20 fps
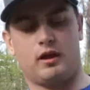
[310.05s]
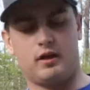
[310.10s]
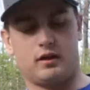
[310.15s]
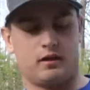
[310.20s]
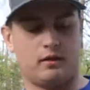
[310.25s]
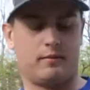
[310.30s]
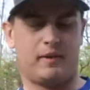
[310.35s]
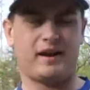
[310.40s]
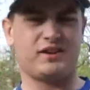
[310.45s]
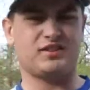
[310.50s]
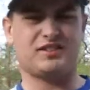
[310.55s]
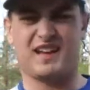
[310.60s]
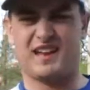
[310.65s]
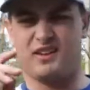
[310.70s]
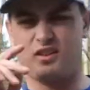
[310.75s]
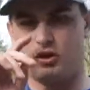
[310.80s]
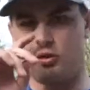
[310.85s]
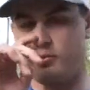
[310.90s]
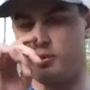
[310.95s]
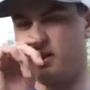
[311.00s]
Um, I just had
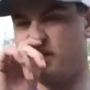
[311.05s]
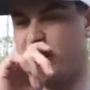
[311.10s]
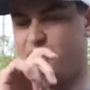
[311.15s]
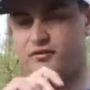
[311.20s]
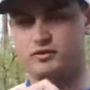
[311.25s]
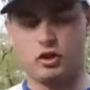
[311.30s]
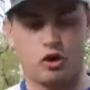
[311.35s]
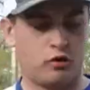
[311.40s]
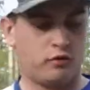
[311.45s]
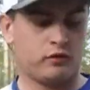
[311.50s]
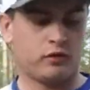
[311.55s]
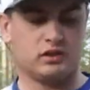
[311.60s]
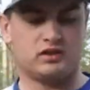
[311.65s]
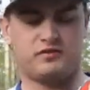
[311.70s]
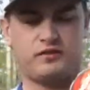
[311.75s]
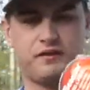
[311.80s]
a little bit left over. It's